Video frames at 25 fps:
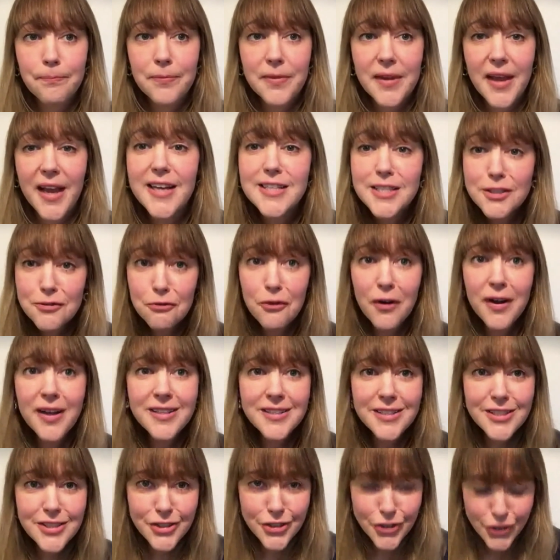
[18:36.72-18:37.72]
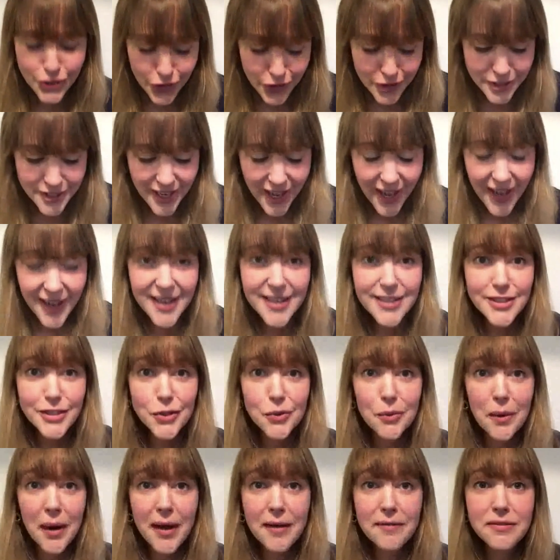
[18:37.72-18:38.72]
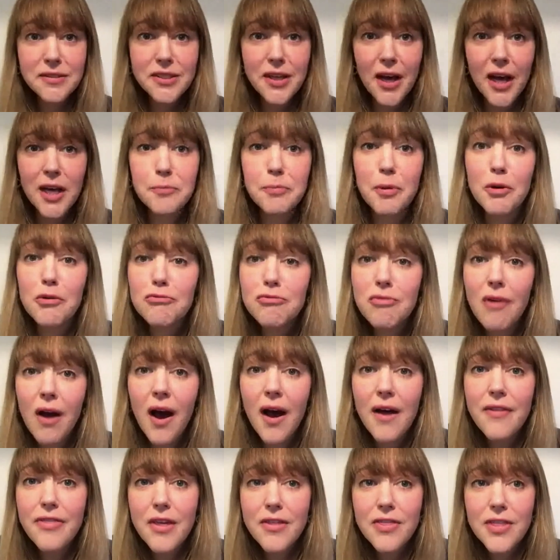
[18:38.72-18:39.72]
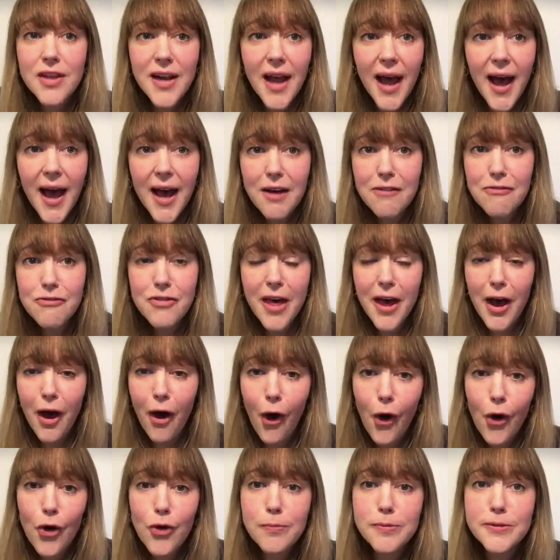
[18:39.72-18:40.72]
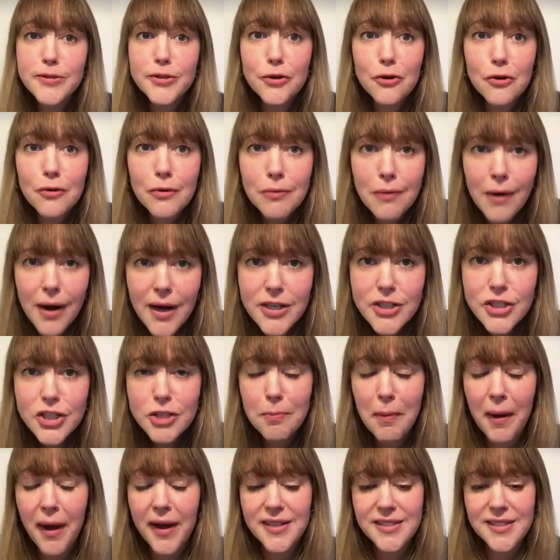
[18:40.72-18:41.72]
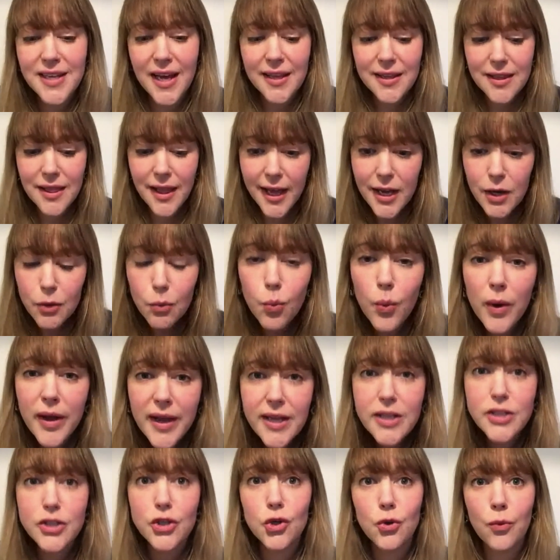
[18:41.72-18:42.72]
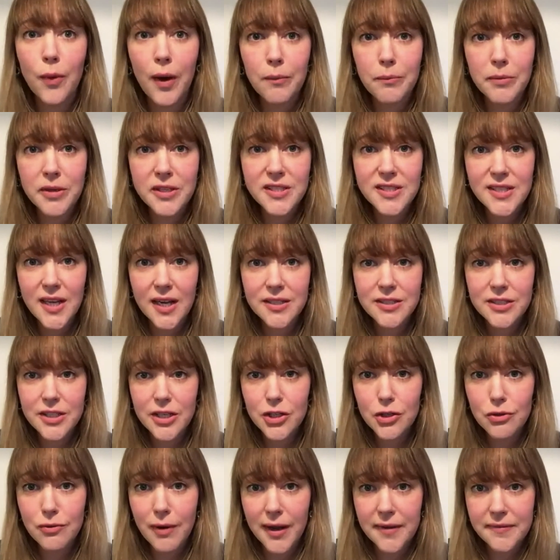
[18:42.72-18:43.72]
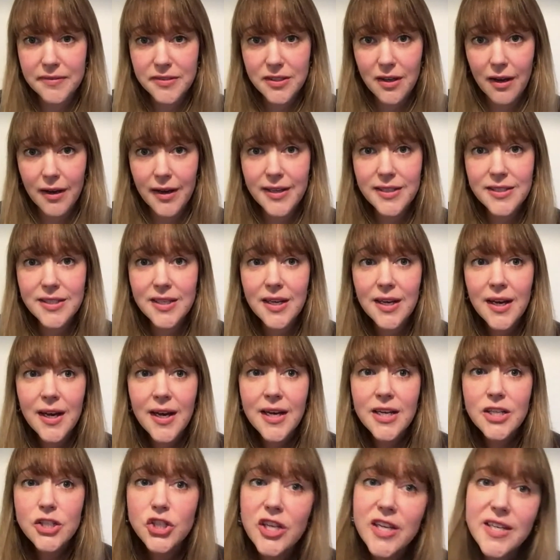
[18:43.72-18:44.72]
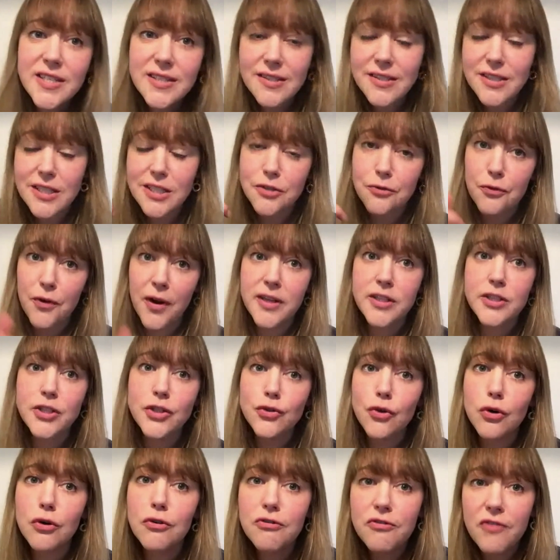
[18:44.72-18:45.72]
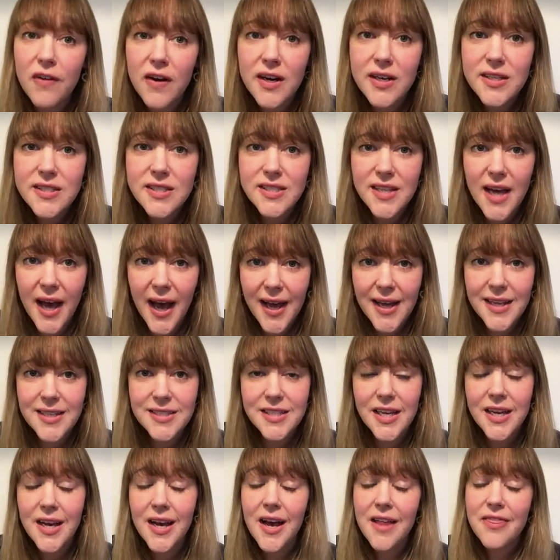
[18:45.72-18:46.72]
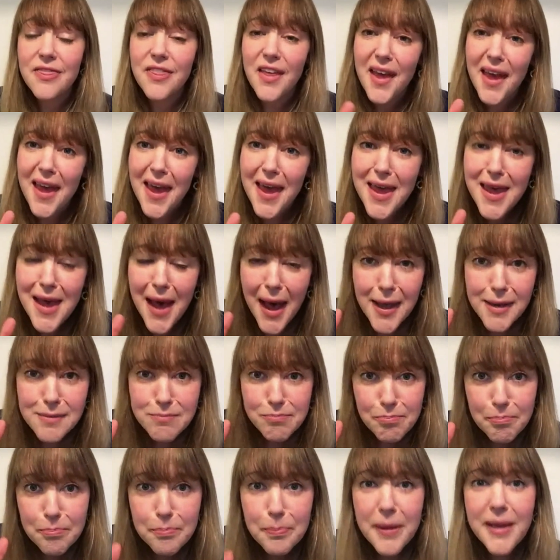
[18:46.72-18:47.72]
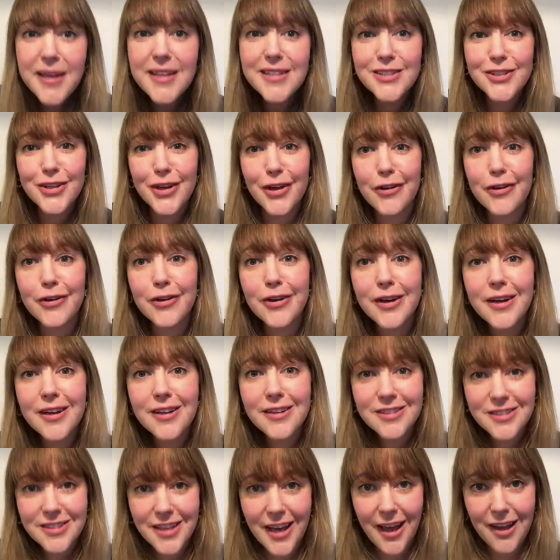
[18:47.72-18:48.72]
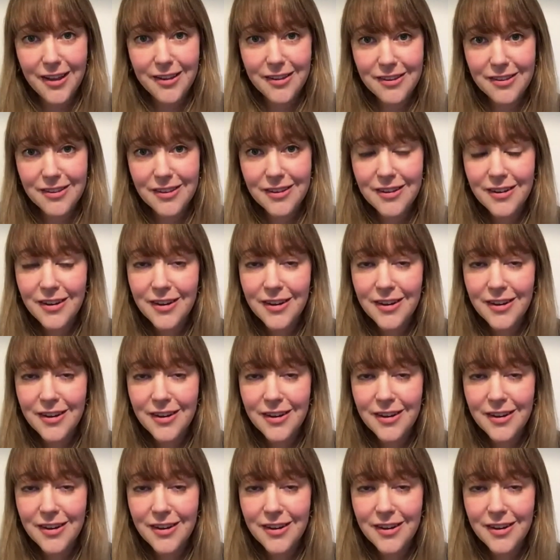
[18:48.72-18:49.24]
His friends stood at his graveside, but rather than have their hopes crushed by death like we do when we stand at a graveside, Jesus' friends saw firsthand that he had beaten death.